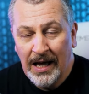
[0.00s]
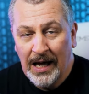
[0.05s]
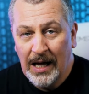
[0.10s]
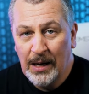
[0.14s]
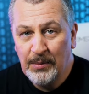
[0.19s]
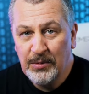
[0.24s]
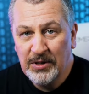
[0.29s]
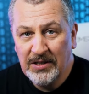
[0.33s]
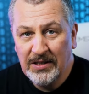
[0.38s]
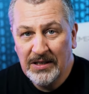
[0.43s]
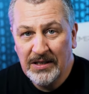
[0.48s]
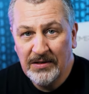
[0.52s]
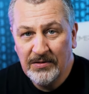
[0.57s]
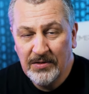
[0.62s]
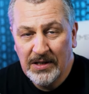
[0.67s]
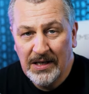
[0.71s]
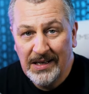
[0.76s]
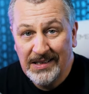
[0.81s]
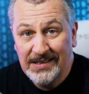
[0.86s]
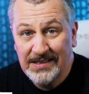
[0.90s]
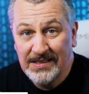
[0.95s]
I'm going to give you
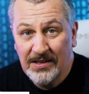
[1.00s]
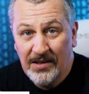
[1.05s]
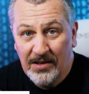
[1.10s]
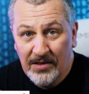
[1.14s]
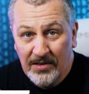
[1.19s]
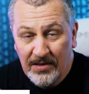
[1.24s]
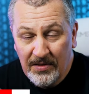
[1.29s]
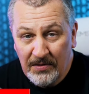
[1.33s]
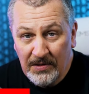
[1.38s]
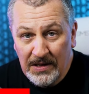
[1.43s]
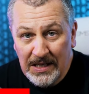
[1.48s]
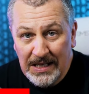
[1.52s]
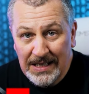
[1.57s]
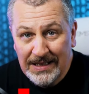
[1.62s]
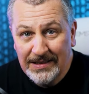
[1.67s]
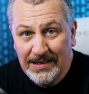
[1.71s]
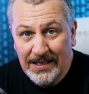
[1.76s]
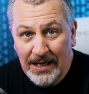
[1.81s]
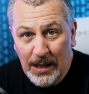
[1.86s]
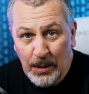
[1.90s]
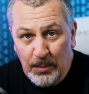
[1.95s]
guys 3
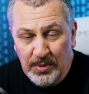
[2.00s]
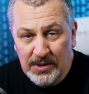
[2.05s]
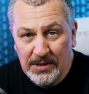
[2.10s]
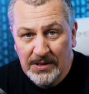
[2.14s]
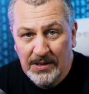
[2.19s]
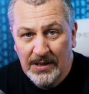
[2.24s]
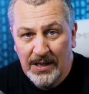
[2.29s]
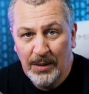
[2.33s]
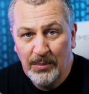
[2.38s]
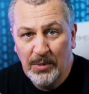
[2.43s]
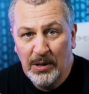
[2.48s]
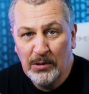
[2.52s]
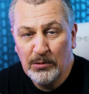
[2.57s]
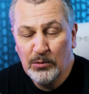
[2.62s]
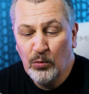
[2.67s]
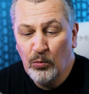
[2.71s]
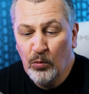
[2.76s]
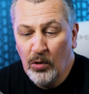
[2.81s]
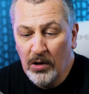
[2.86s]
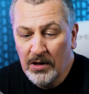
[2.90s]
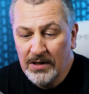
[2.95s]
tips about
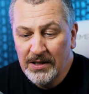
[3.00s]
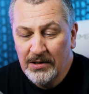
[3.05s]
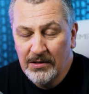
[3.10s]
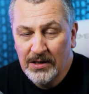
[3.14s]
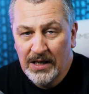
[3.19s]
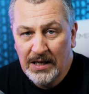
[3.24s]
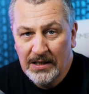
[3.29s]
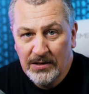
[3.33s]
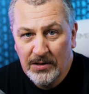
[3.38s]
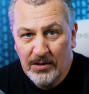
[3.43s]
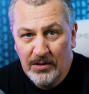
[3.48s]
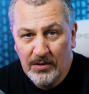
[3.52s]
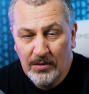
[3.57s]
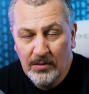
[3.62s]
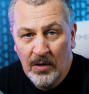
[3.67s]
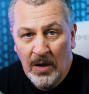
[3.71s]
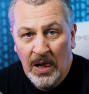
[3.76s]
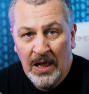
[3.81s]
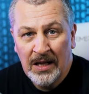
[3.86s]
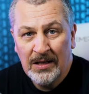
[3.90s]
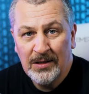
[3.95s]
what you can do
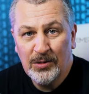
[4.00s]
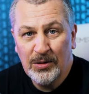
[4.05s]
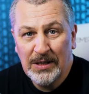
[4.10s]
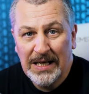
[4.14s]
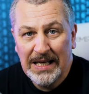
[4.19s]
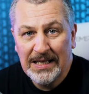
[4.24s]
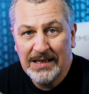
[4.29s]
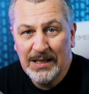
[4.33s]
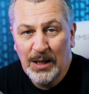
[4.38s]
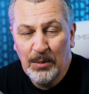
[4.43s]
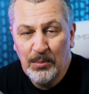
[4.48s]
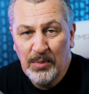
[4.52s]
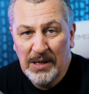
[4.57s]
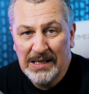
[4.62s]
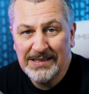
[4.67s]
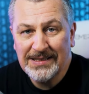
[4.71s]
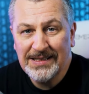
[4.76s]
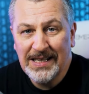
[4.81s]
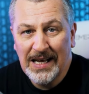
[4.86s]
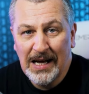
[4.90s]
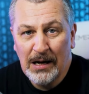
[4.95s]
to get the
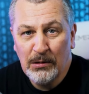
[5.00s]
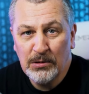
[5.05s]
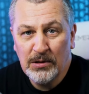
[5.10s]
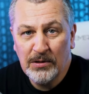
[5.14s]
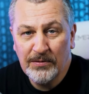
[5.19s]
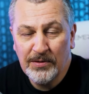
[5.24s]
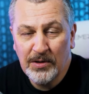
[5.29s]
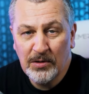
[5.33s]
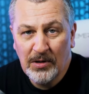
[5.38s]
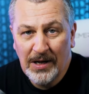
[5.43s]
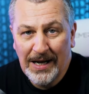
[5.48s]
best out of your